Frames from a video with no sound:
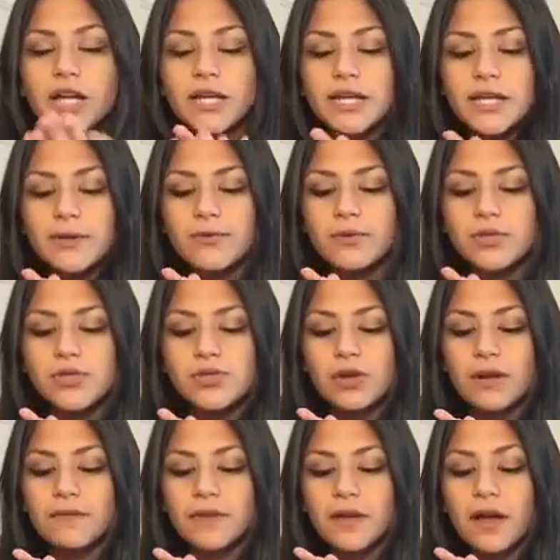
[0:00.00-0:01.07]
and he was
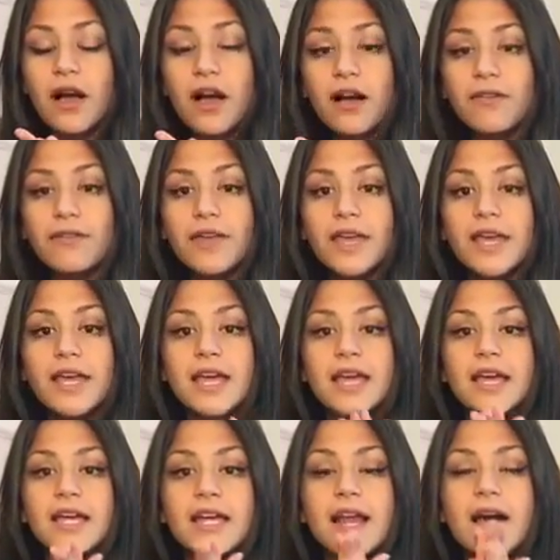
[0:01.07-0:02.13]
driving off,
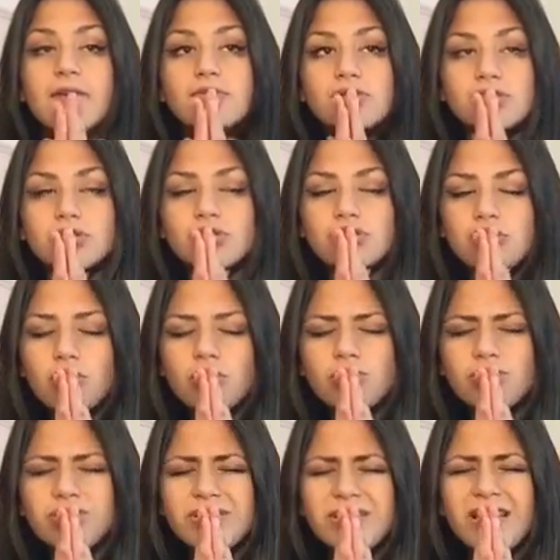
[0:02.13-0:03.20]
and I was just so
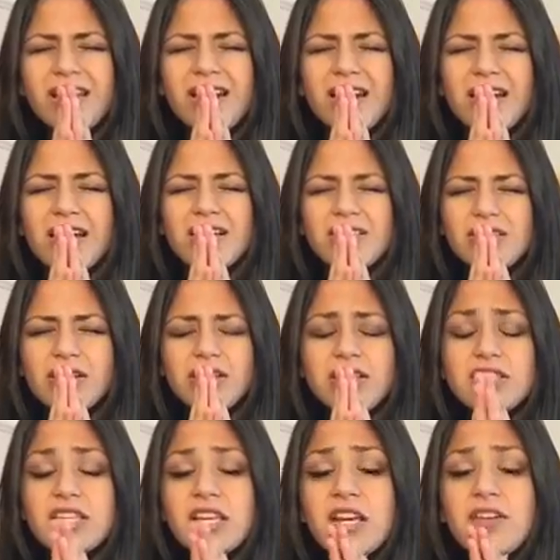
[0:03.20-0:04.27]
scared. I
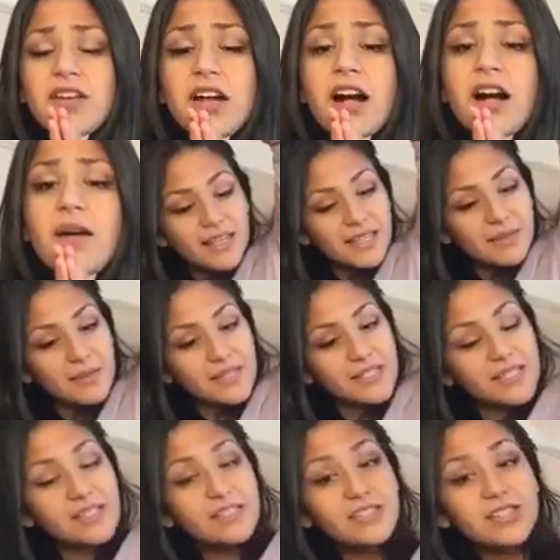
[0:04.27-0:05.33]
started tearing up, and then my
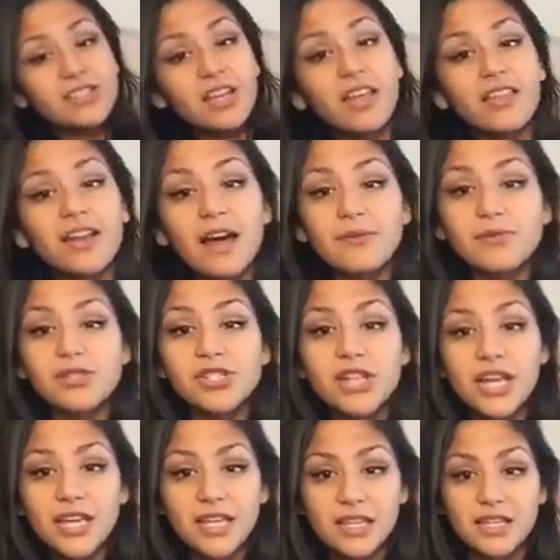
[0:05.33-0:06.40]
sister saw that I was
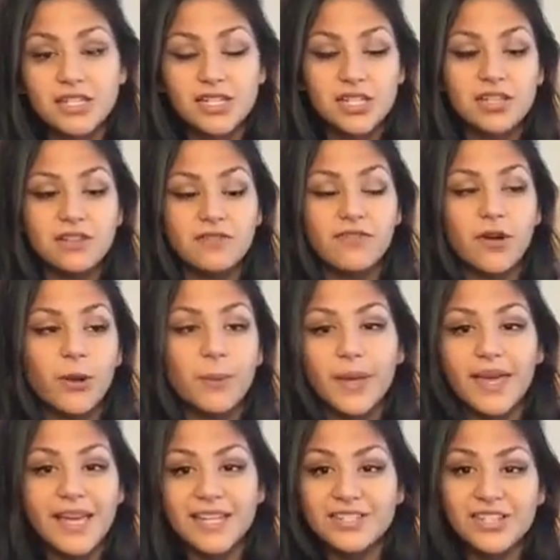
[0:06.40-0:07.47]
shaking. Like, she felt
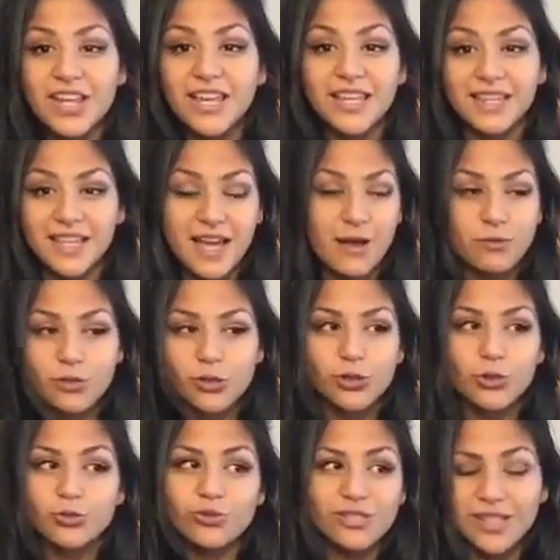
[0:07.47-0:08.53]
my hand shaking. Like, I was
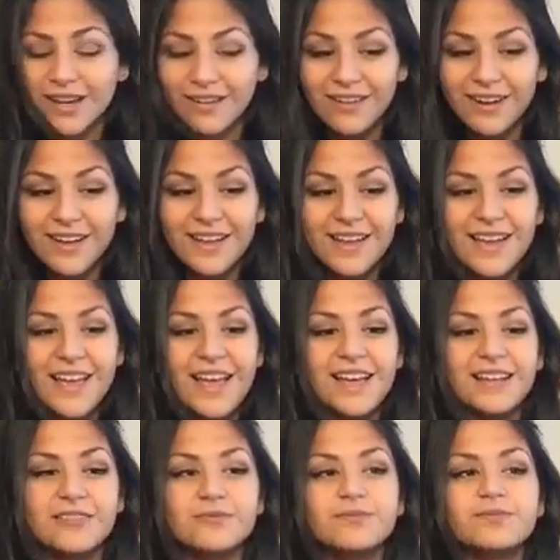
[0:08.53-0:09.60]
so scared.
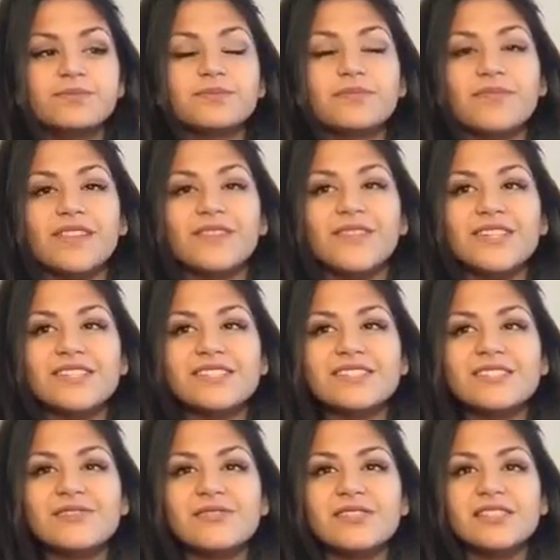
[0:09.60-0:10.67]
And my
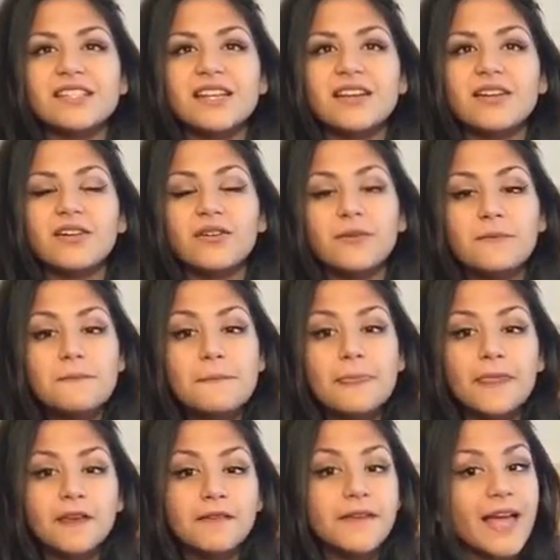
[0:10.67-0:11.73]
sister was like, oh,
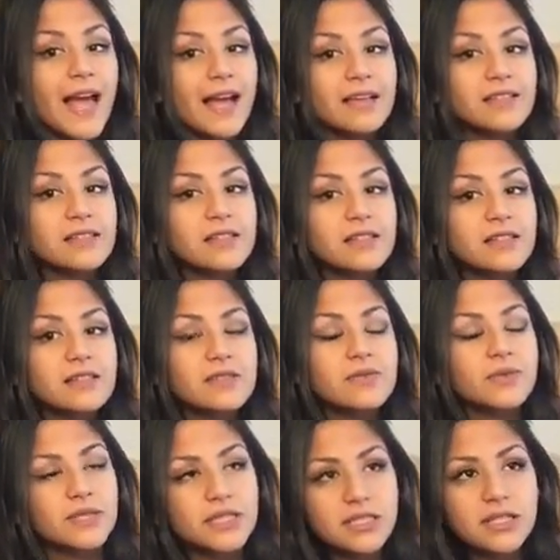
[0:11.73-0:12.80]
if he asks us
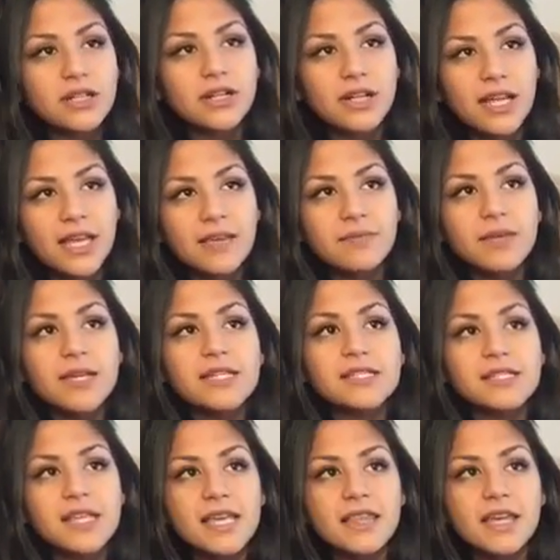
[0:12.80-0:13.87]
what's our name,
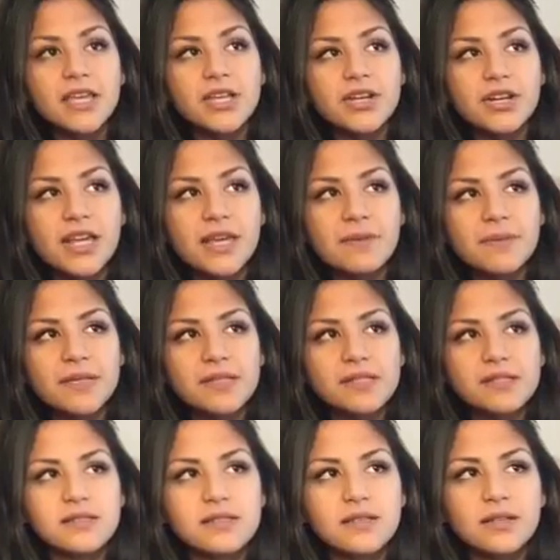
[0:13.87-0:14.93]
say that your name
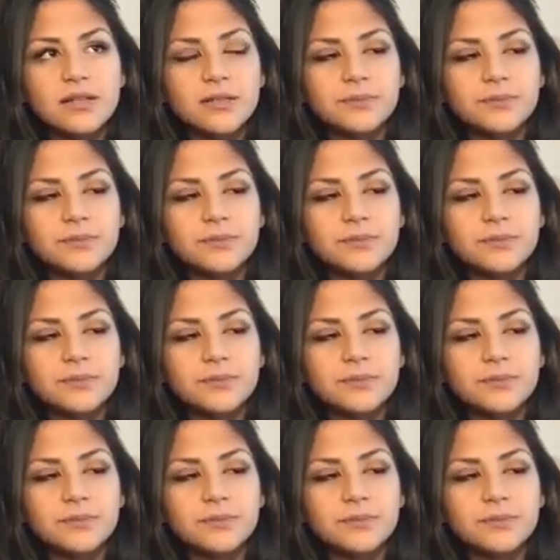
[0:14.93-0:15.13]
is